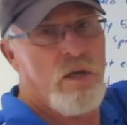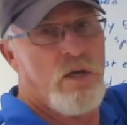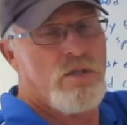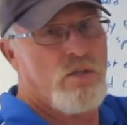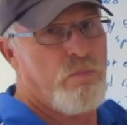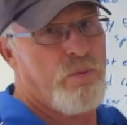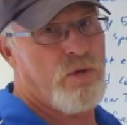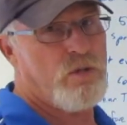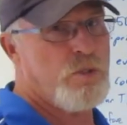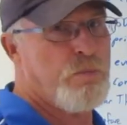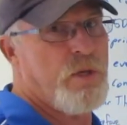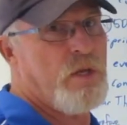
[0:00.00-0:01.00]
So pure
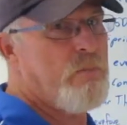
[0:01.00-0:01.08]
speed